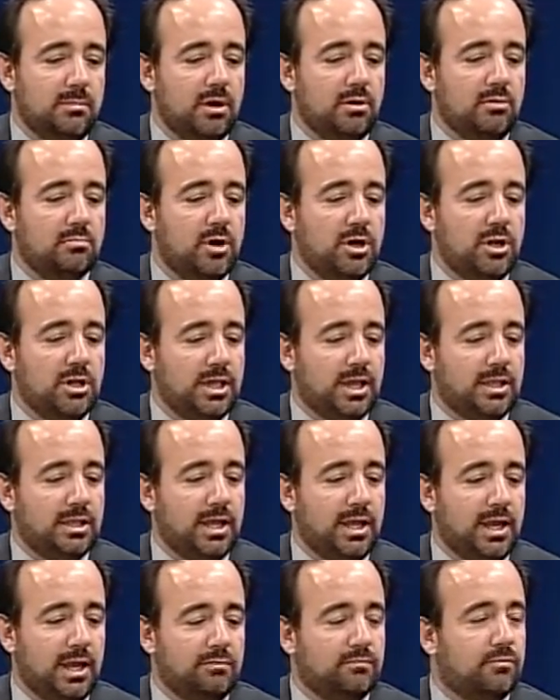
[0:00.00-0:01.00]
amount of money
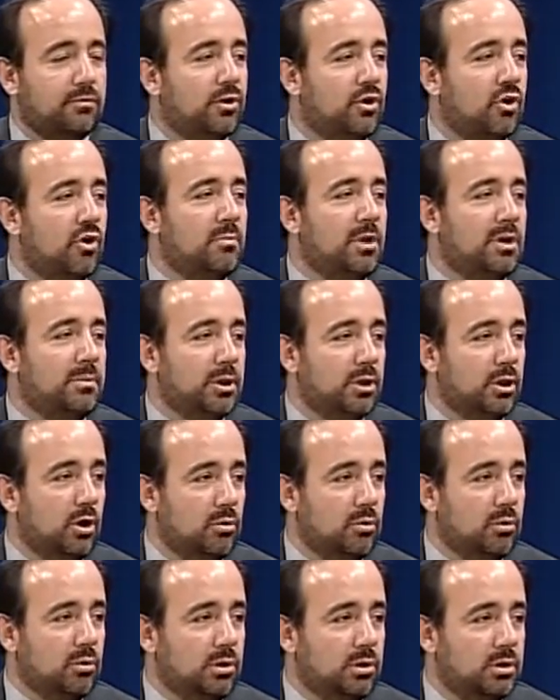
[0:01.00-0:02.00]
that they get for the home may be
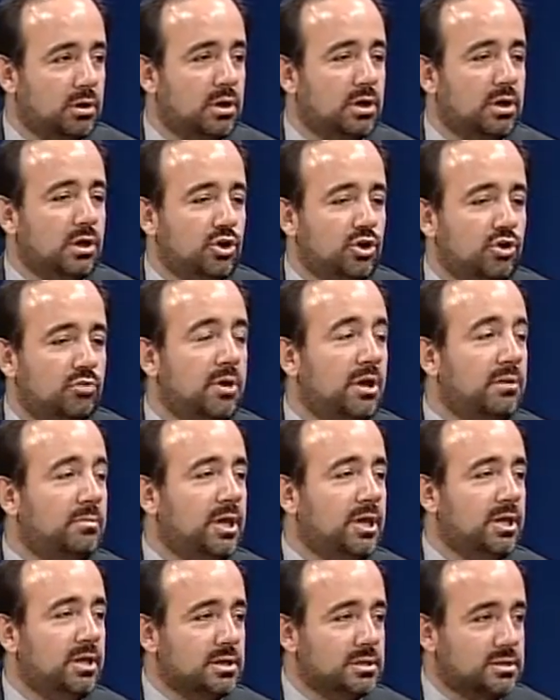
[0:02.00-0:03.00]
lower. You
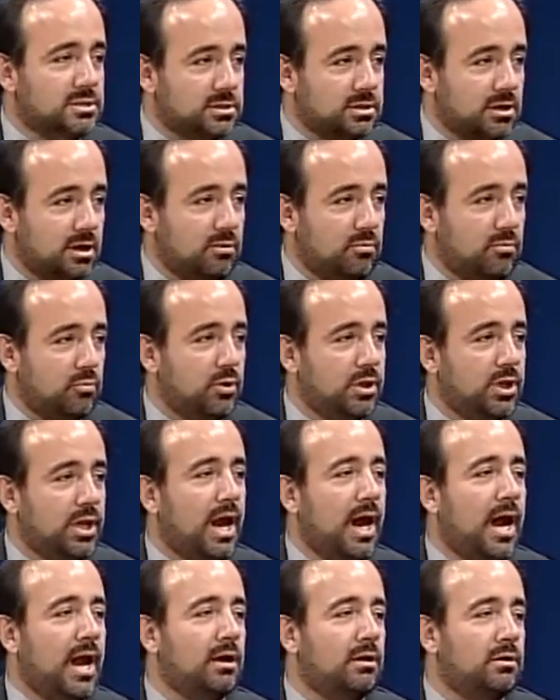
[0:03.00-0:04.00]
may be stuck
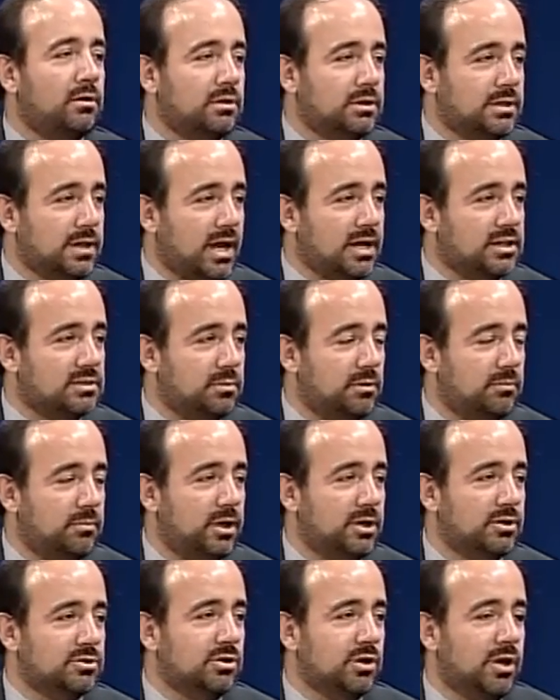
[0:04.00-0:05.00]
with a higher tax
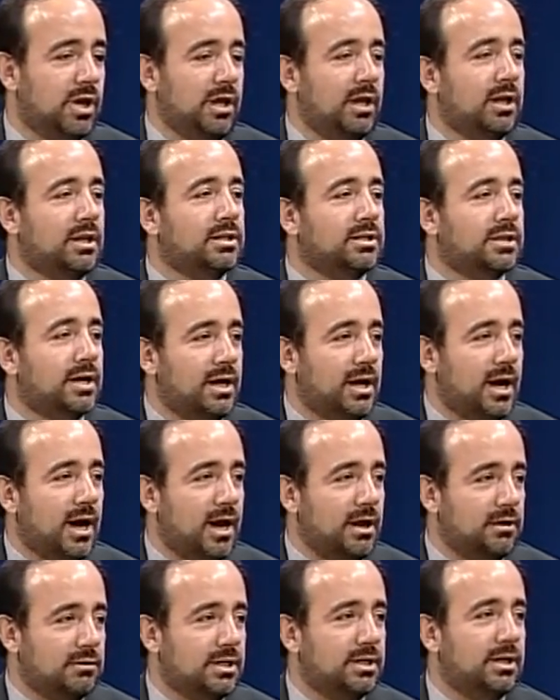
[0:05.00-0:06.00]
bill because you get a
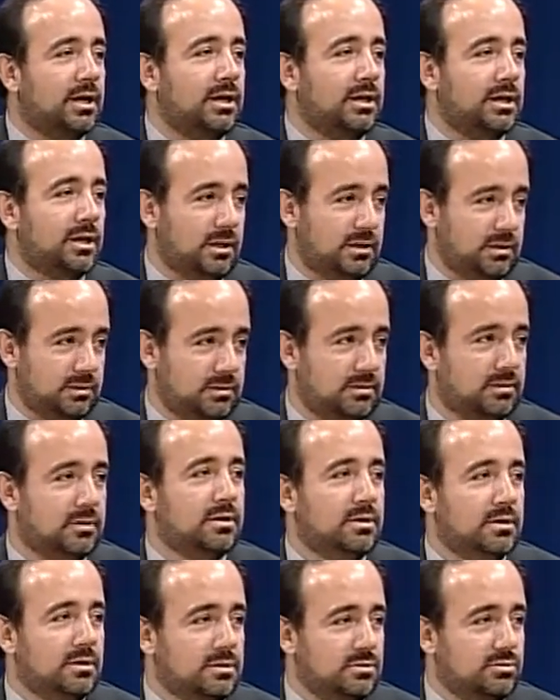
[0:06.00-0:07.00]
higher 1099.
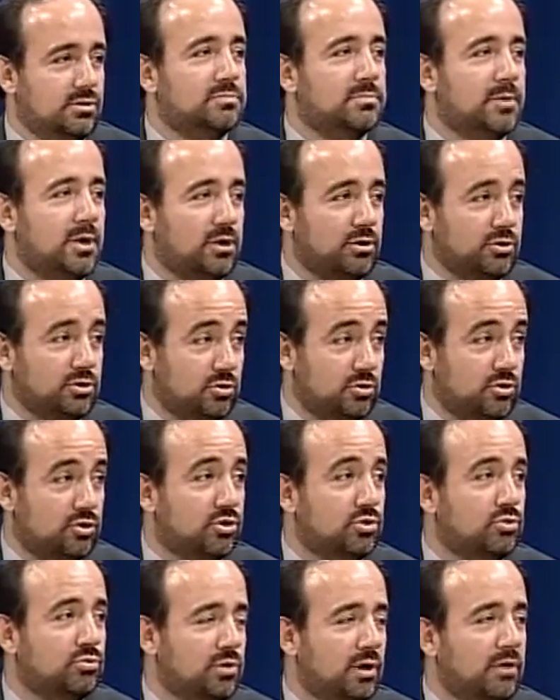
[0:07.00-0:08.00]
So it's better
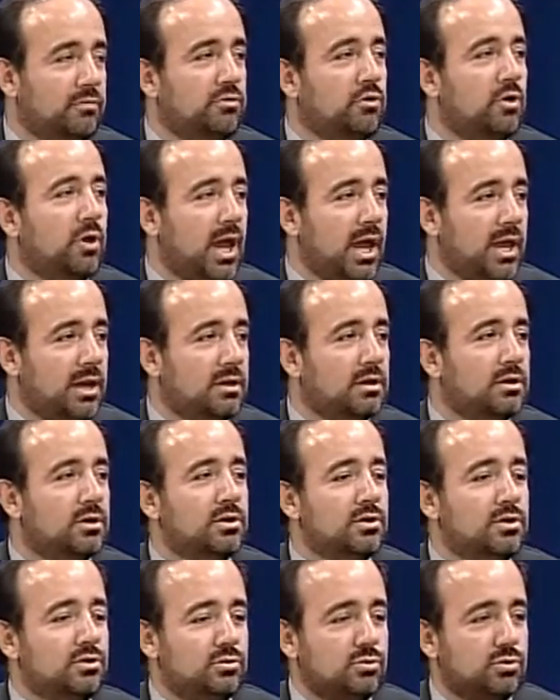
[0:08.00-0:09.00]
to if you
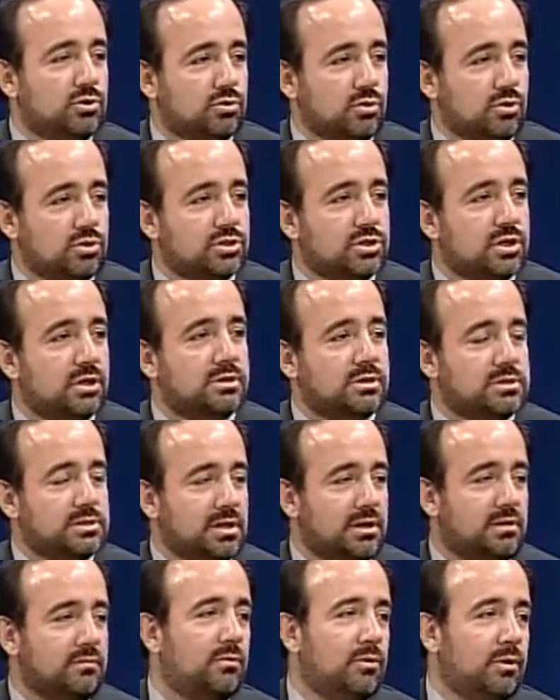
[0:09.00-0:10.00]
can, do a short sale
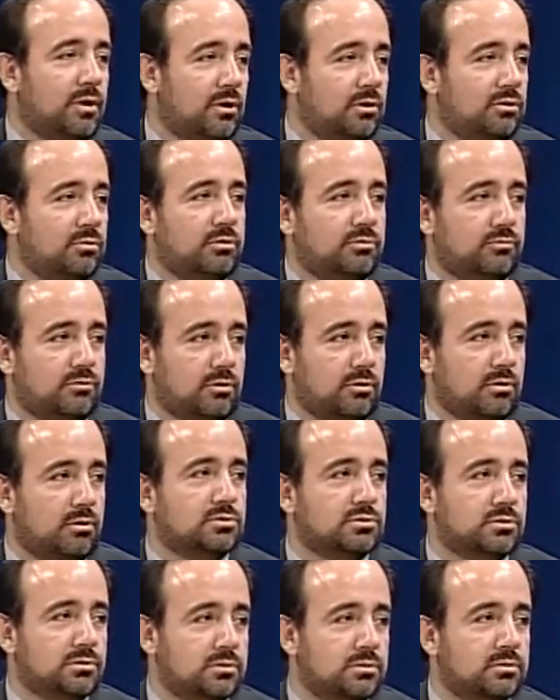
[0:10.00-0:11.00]
instead of going all the way to
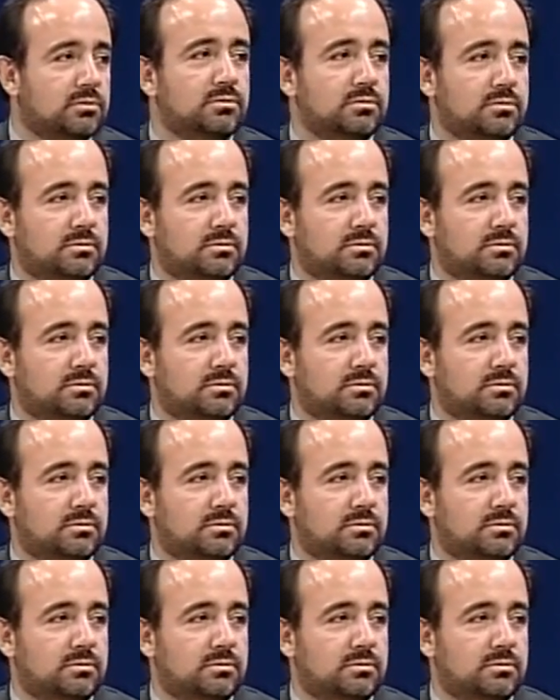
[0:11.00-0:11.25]
foreclosure.